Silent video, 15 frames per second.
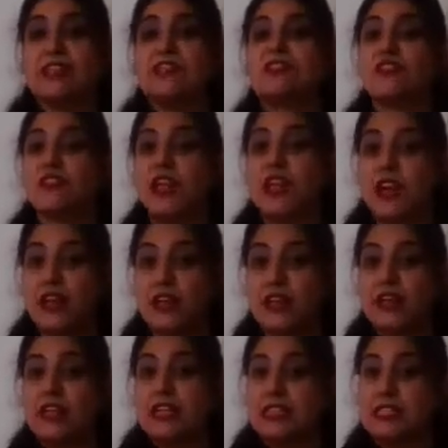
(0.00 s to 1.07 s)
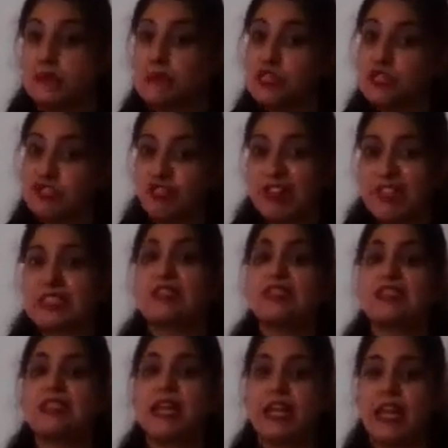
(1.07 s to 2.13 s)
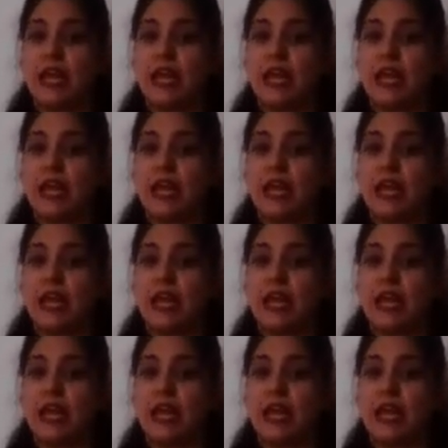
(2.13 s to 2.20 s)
So there are some stressors that